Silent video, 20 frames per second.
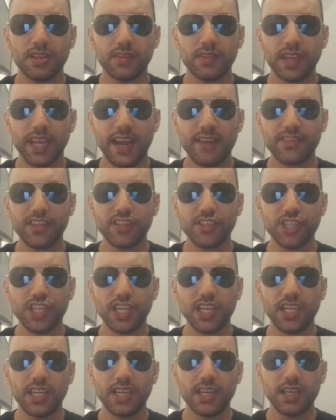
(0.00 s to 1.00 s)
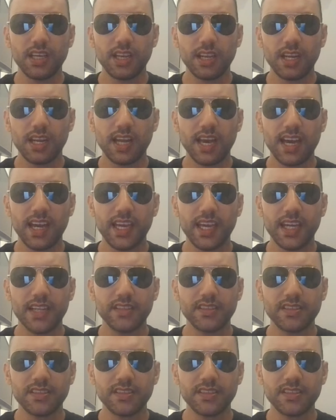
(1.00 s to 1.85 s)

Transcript: They have to cheat, lie and